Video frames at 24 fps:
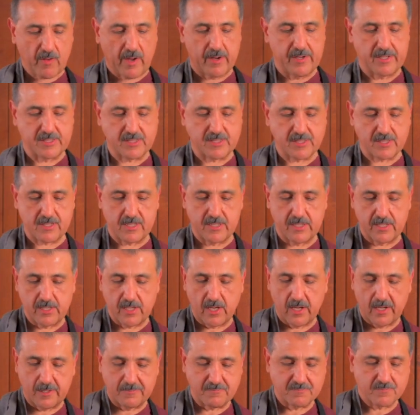it's
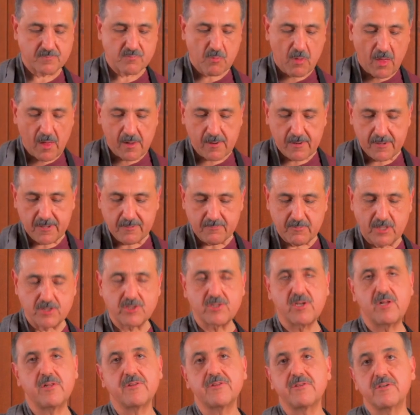a much
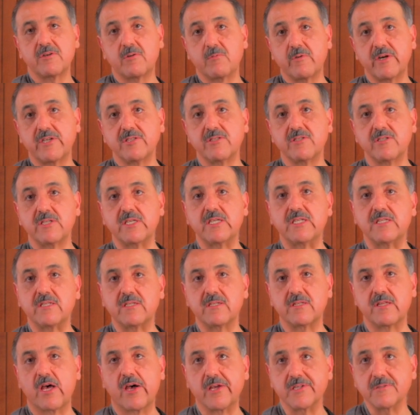healthier way to eat
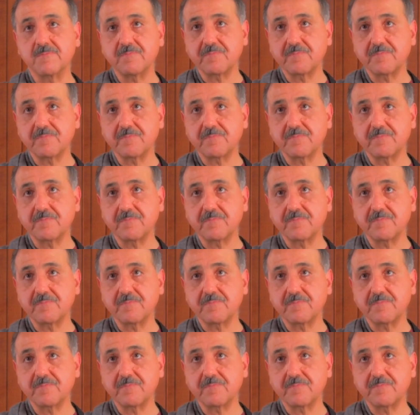the nut.